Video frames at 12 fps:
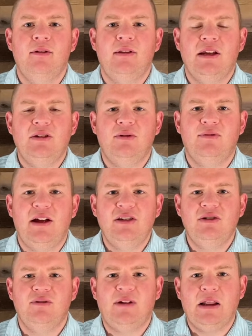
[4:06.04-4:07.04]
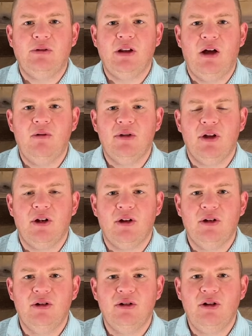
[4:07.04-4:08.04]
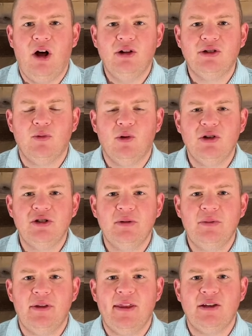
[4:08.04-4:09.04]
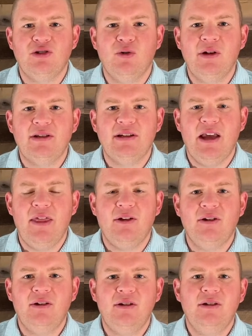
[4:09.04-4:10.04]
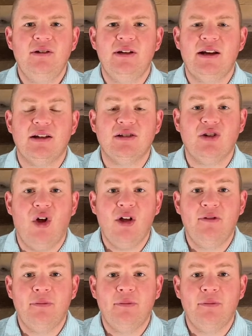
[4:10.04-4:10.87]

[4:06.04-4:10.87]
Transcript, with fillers: like to invite you to follow along with our call to worship and then join together in a song of